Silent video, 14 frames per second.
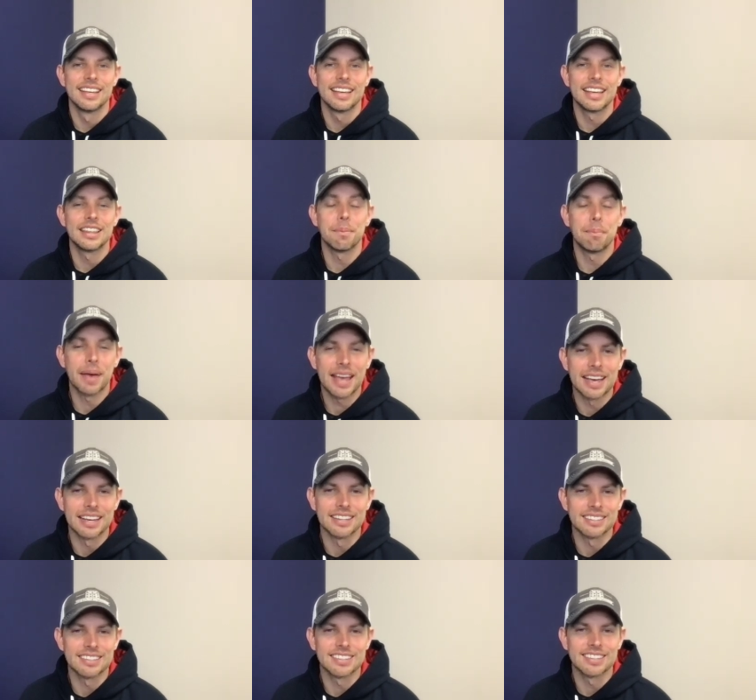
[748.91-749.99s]
And the
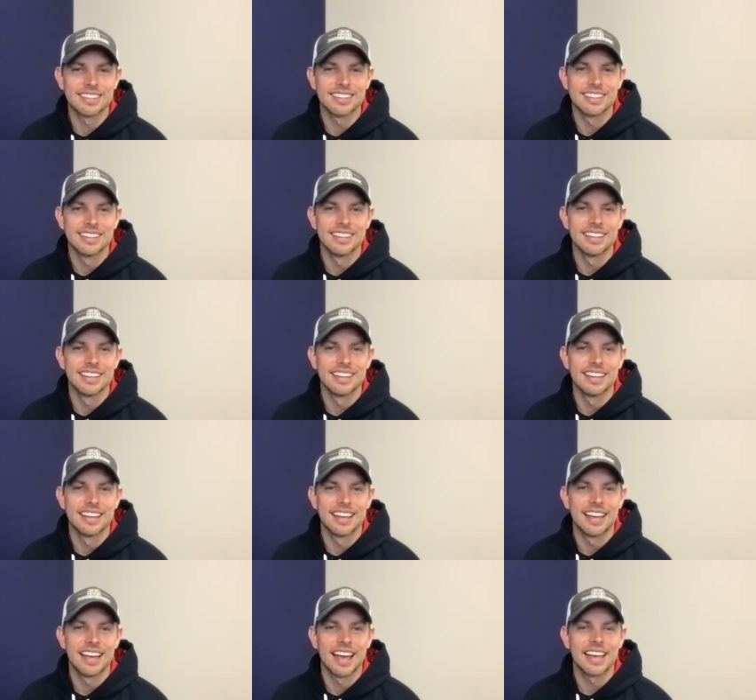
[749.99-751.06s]
band
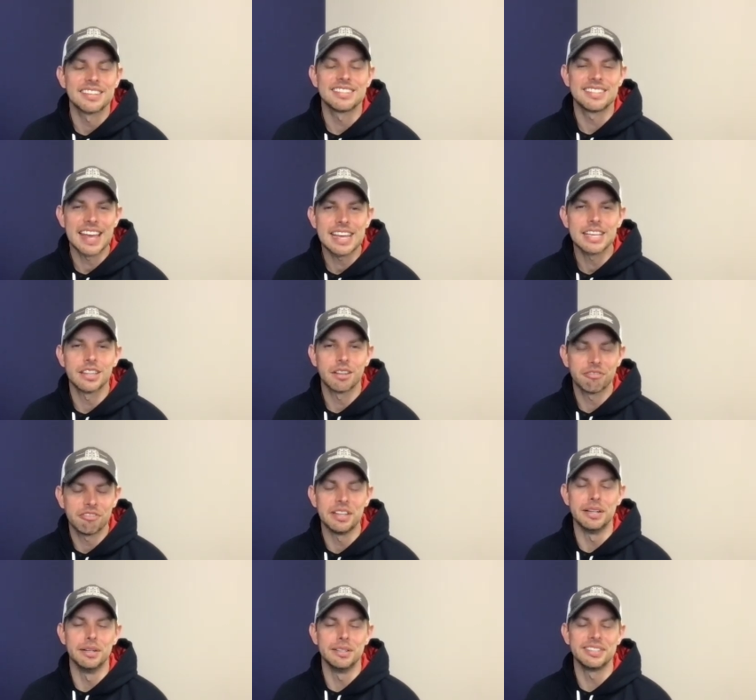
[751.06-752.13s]
has taken the
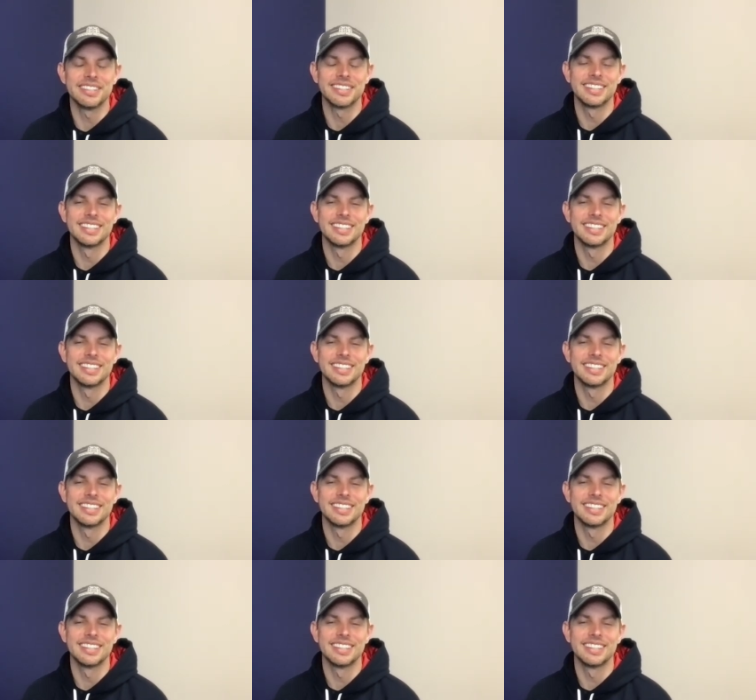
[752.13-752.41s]
field.